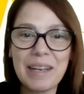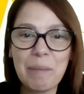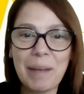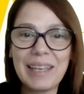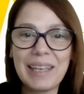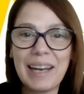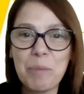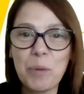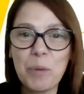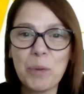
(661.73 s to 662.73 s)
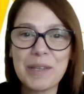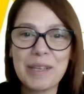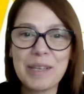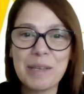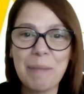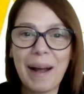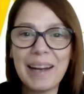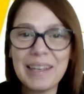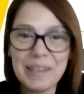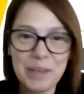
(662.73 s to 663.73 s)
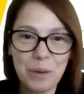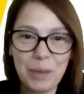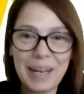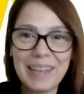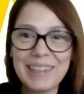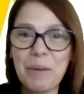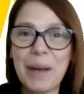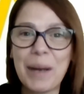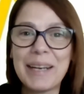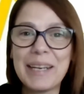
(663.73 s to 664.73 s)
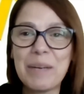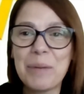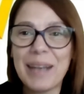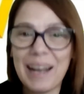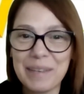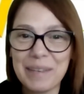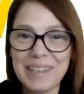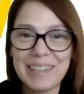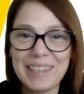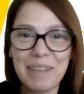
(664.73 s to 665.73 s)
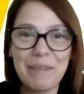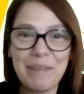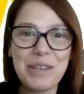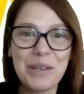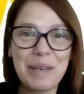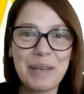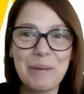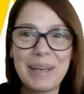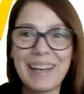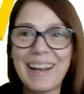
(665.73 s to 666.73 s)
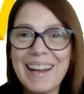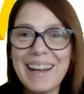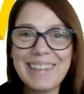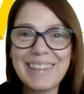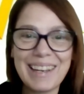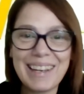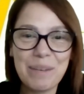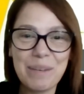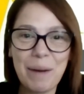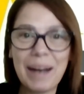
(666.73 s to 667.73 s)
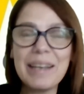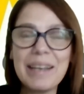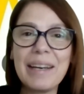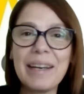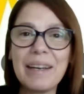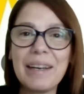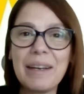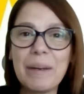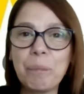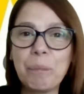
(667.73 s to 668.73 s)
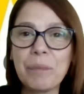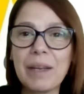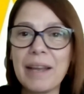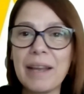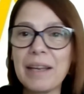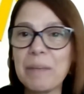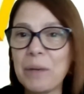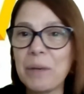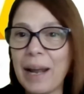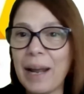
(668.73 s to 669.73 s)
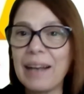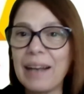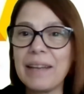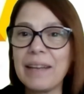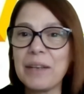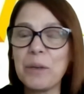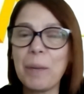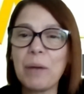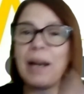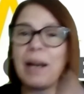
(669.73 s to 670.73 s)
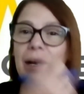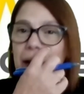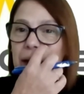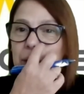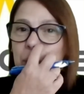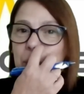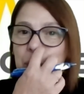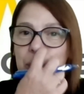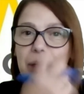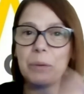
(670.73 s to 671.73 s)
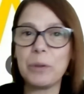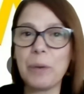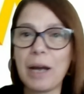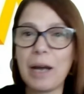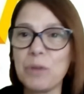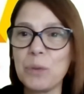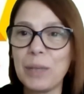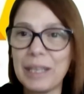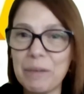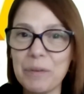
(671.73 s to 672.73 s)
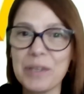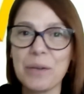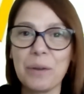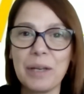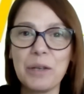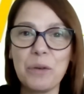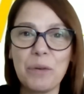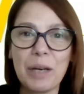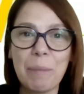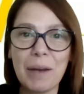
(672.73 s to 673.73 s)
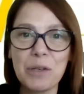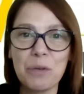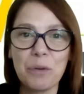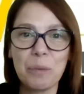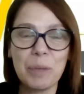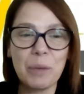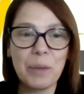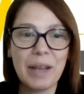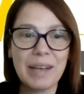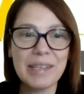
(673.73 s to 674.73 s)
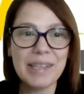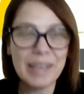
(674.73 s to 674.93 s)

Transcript: Maddy Klebo was smiling, so later when he will have his intervention, he will tell us why. Thank you, Manuela. I know you have to leave, so thank you very much for being with us.